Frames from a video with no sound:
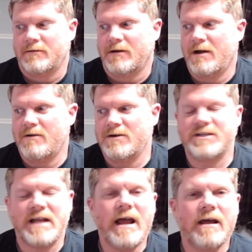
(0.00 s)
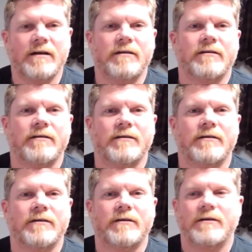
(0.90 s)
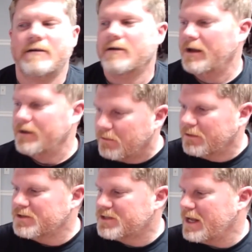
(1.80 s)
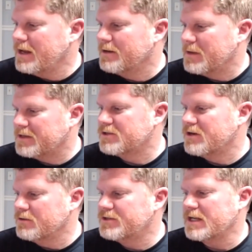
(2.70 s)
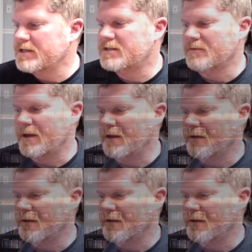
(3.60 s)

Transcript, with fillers: I don't understand. I don't understand. It makes no sense to me.